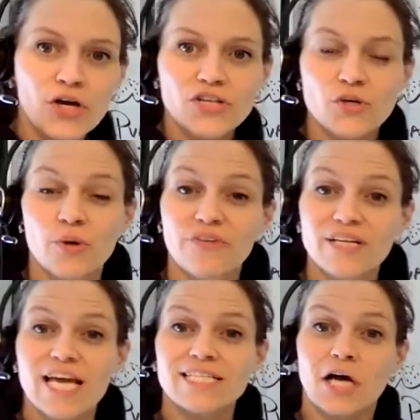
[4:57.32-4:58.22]
So if it
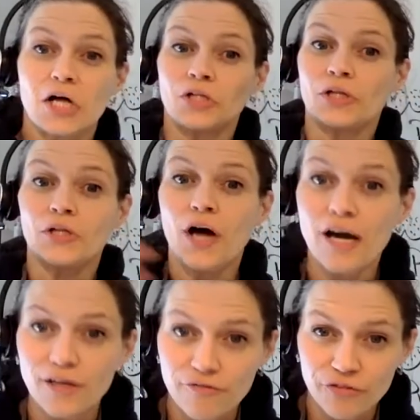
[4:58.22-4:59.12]
takes a lot
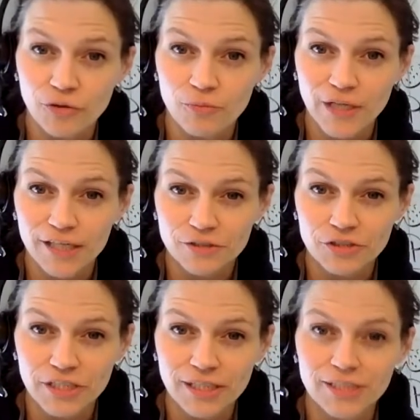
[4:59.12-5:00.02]
of thermal
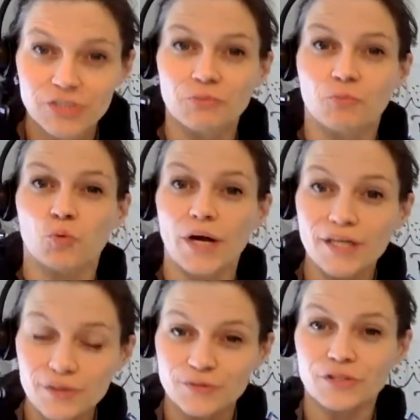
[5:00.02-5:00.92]
energy to break
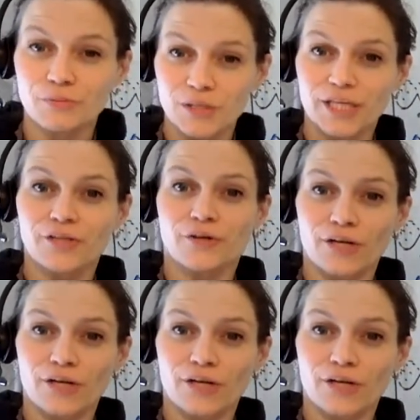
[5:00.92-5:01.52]
those intermolecular